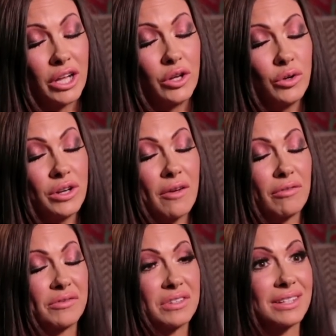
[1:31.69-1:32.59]
You would
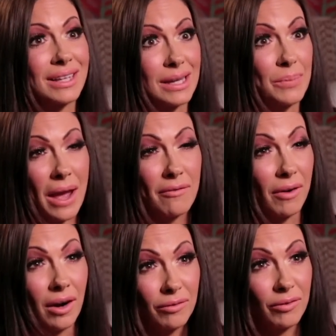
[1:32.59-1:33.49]
never have to sleep
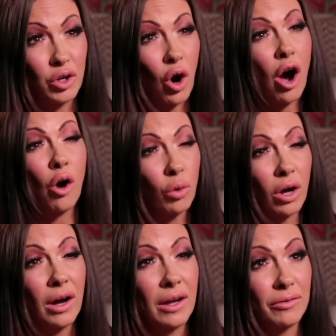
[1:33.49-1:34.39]
ever for your whole
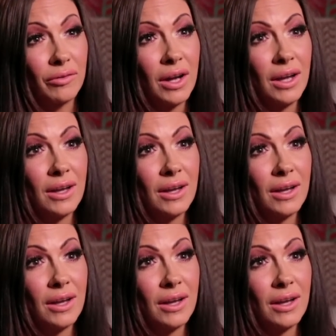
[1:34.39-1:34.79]
life,